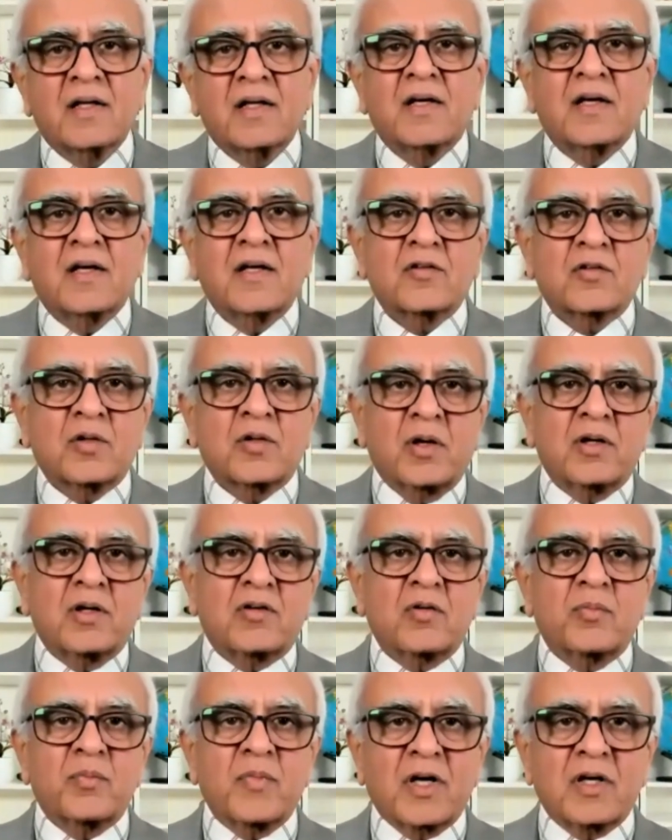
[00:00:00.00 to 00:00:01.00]
is going
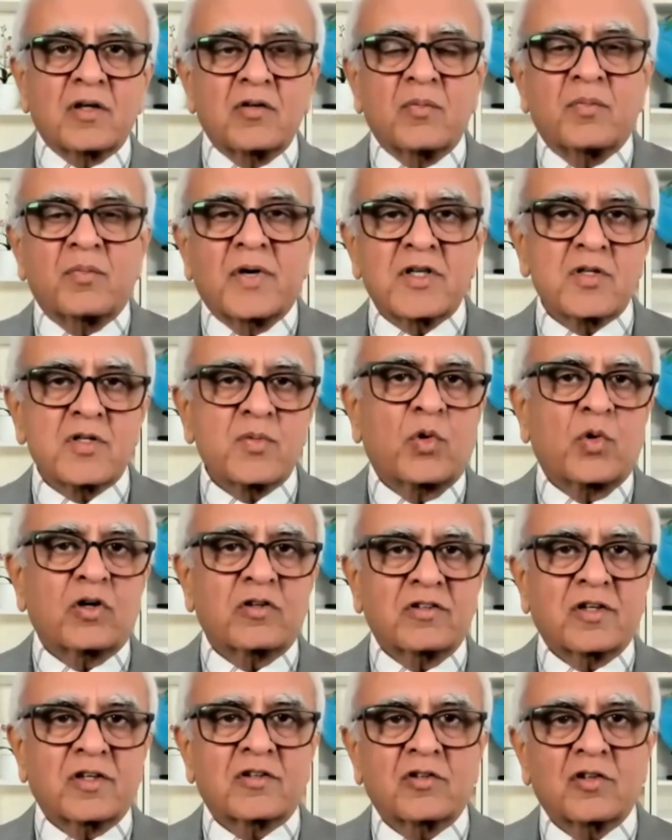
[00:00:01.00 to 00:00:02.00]
to make you much more
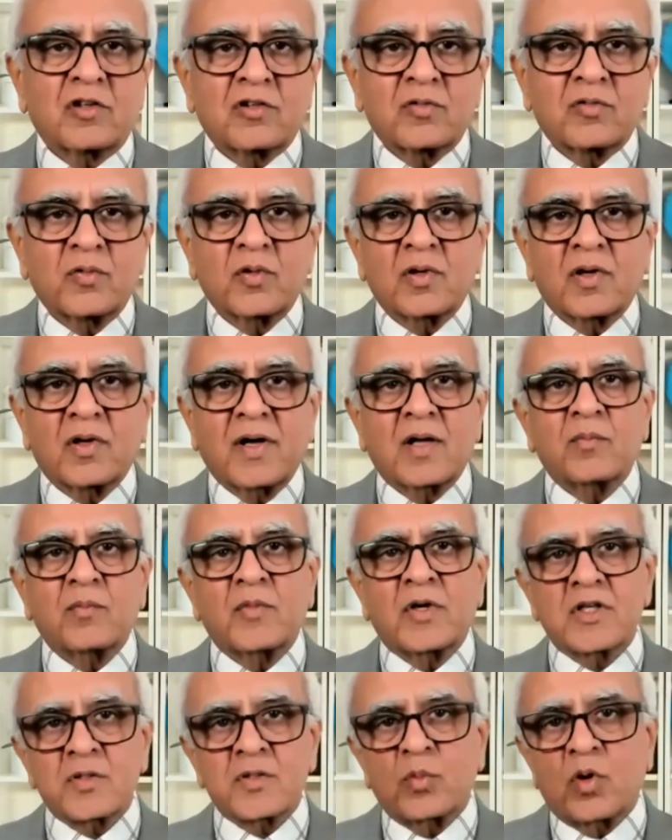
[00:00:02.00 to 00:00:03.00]
successful and
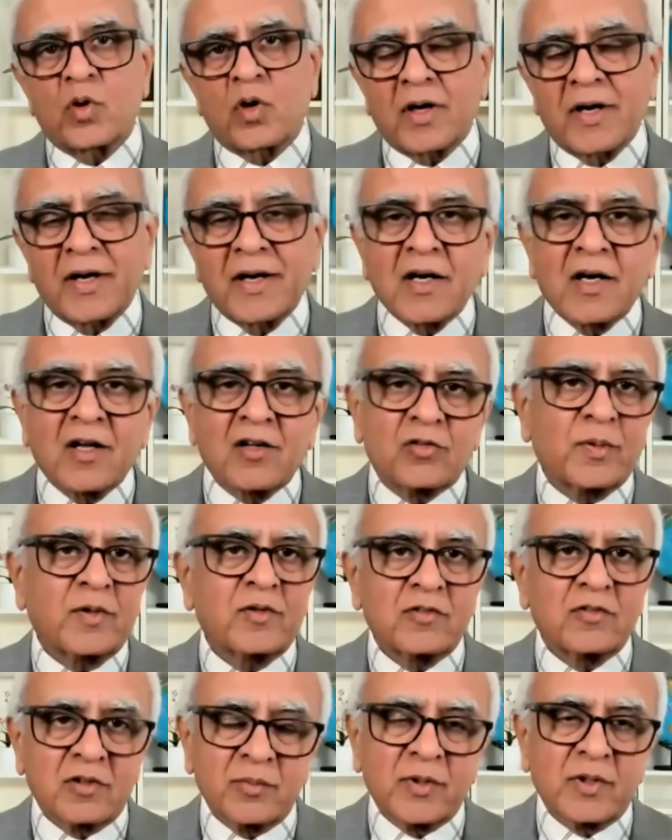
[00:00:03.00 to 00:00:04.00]
much more
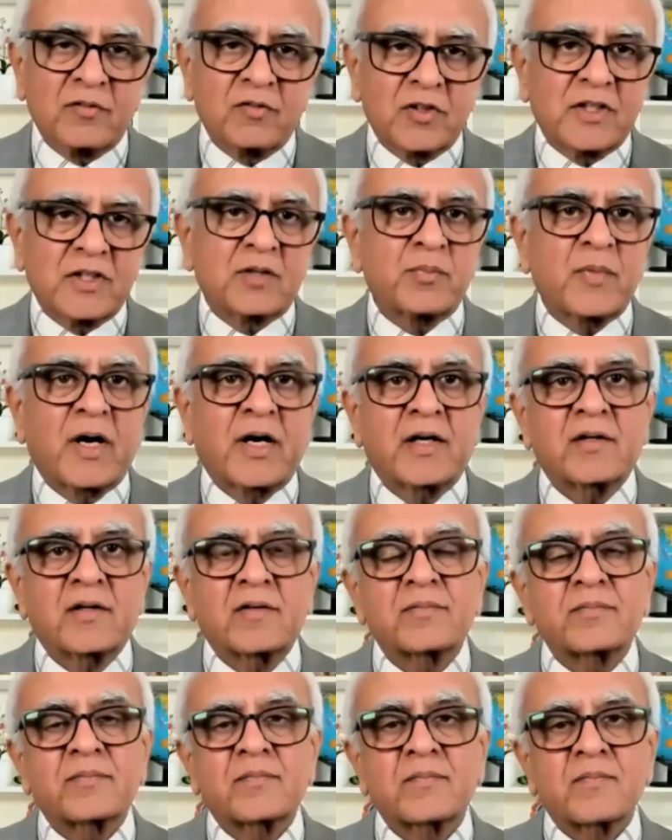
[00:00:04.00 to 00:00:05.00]
indispensable for that
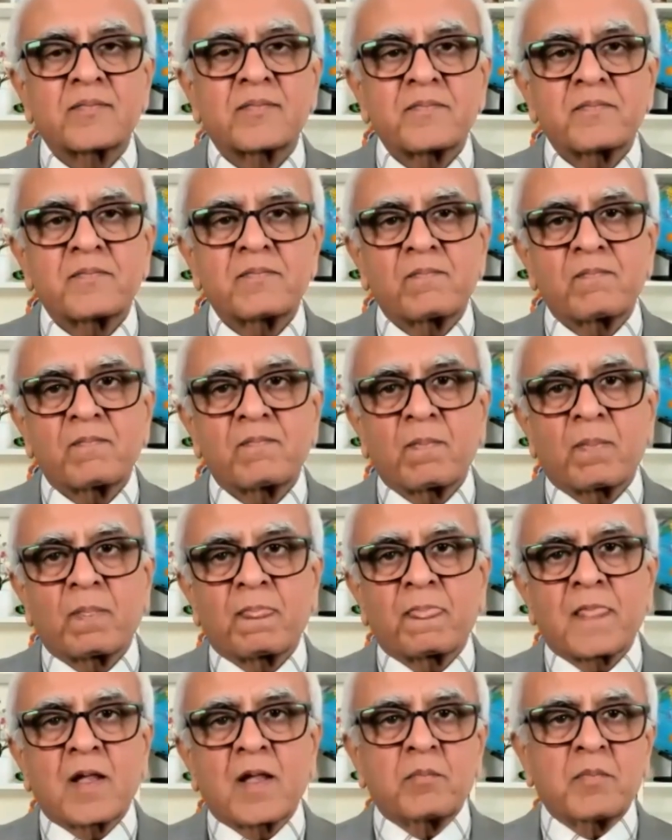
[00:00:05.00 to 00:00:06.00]
matter.
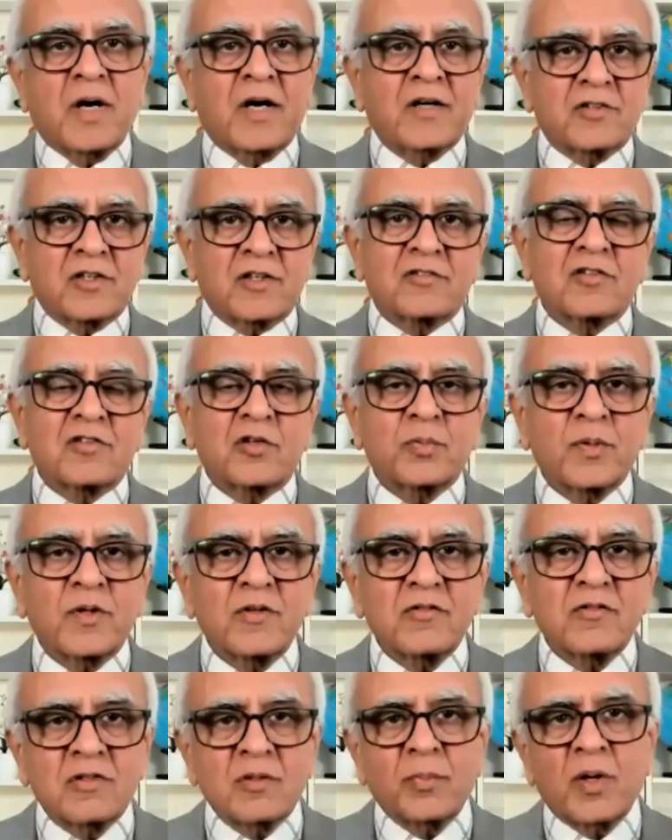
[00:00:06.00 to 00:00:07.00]
My success
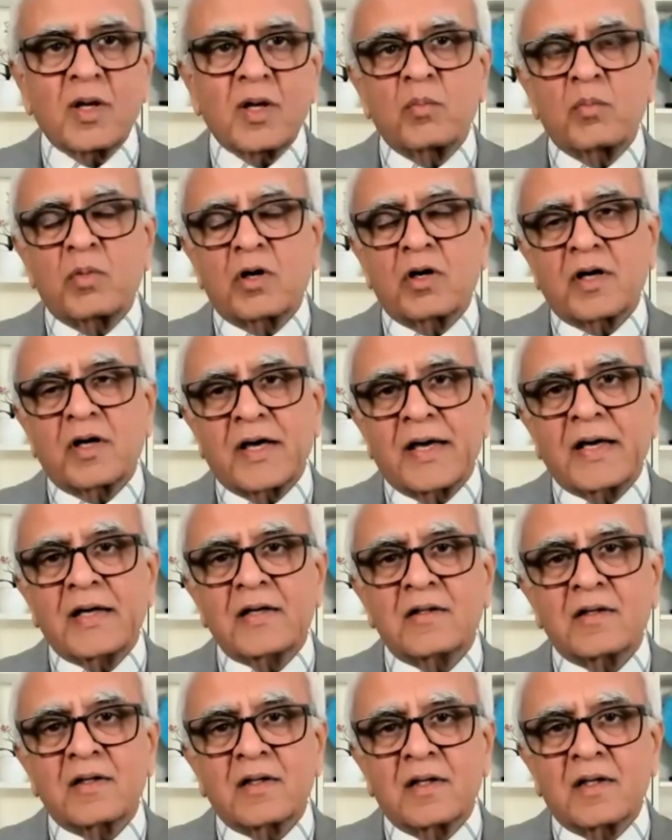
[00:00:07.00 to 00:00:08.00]
principle number
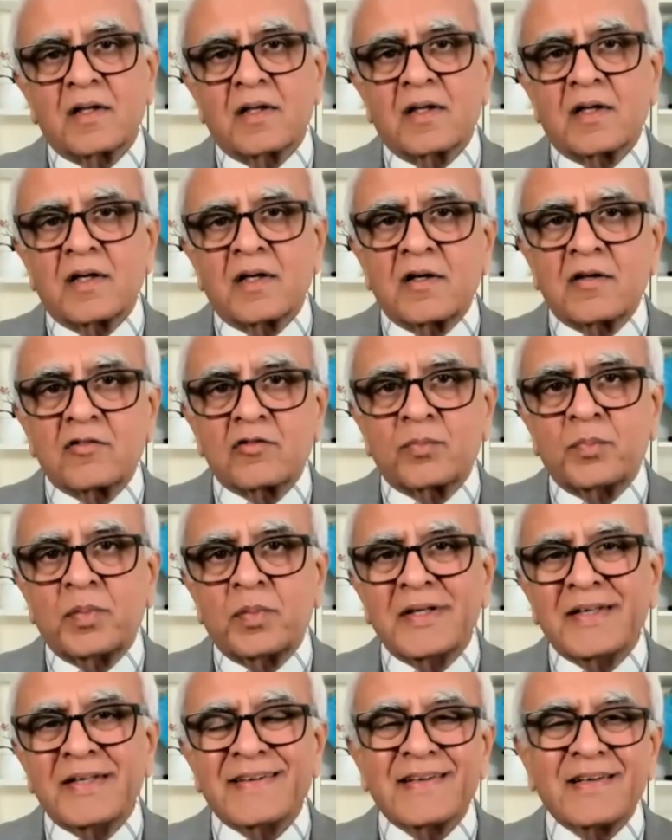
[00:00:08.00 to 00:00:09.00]
8 is
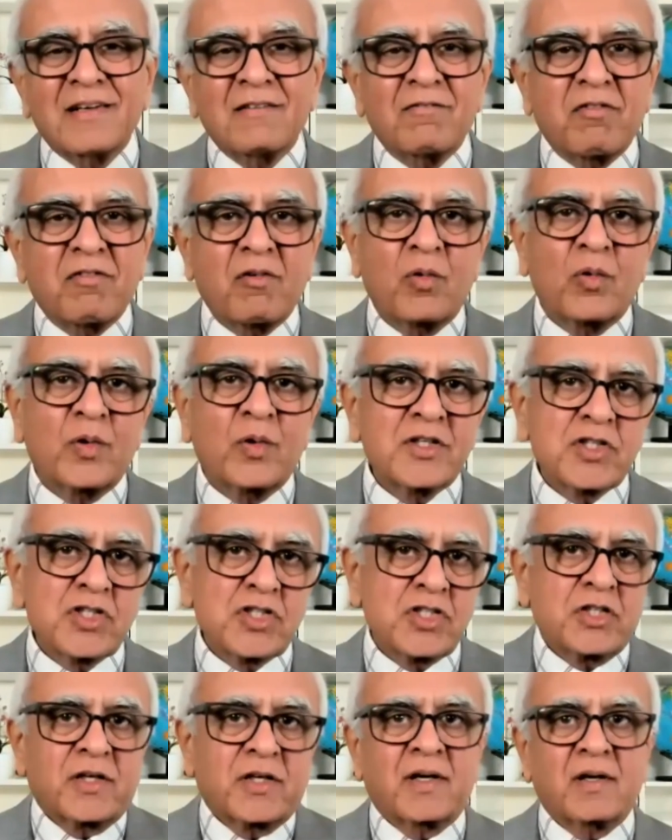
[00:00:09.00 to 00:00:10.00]
be
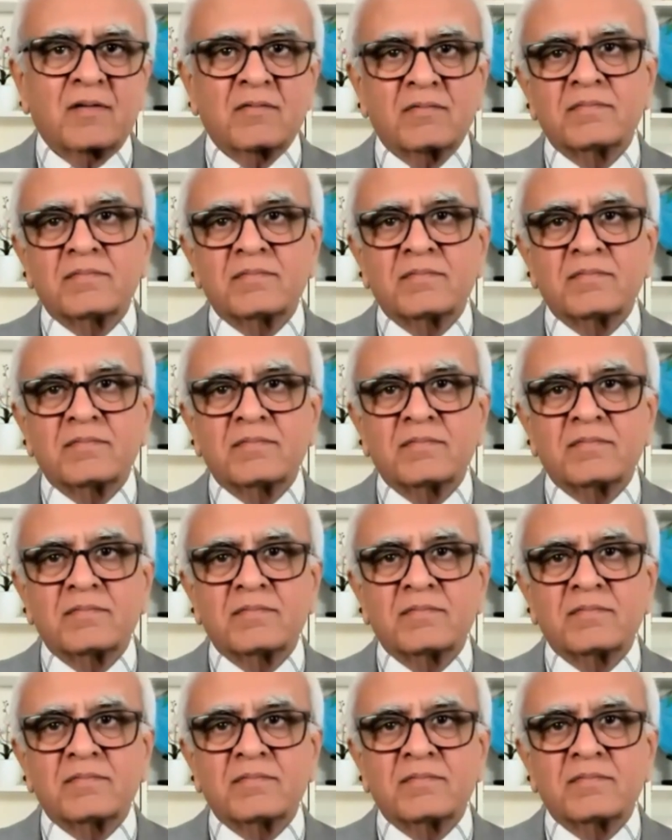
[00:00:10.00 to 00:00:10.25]
influential.